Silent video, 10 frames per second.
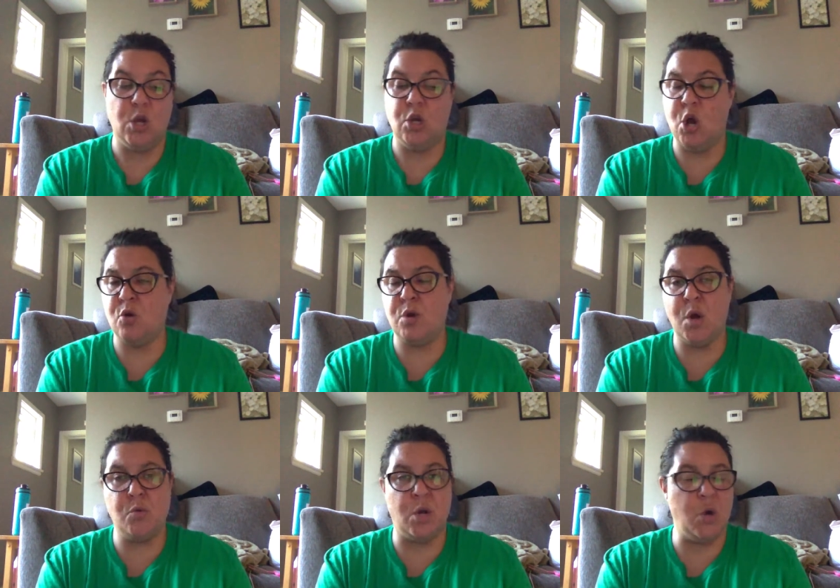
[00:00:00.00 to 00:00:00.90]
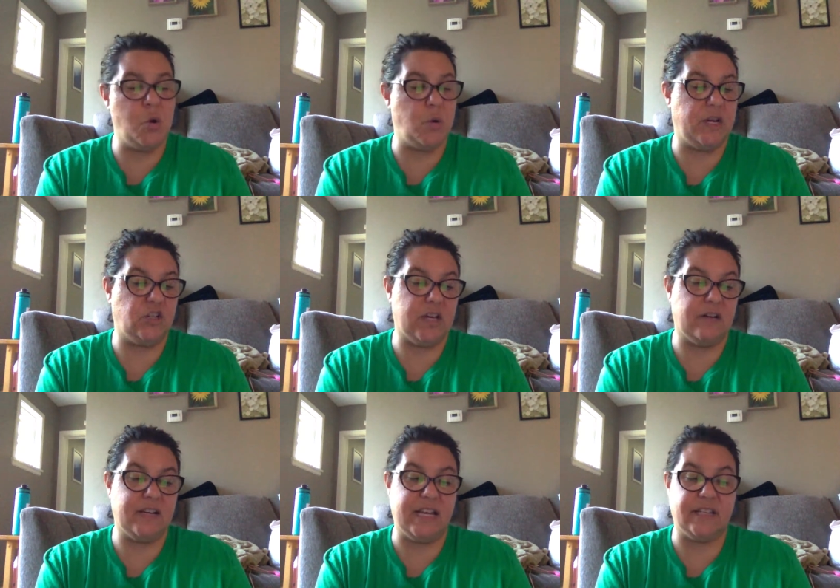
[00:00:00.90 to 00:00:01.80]
No, no, no, he
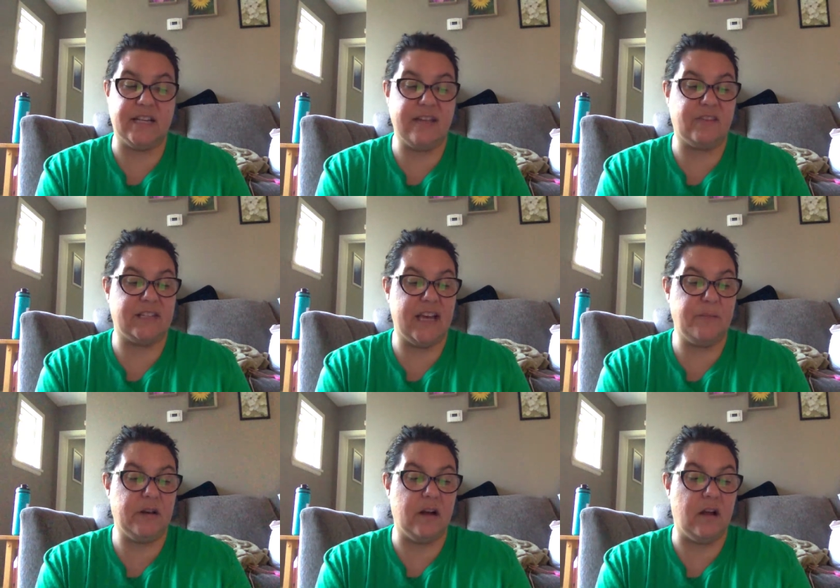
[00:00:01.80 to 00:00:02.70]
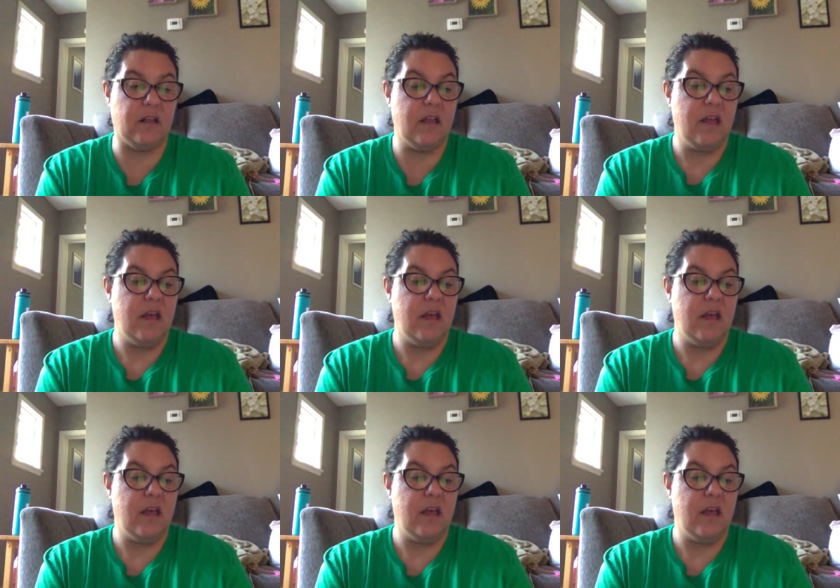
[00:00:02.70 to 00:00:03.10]
shouted. He's not the type at all.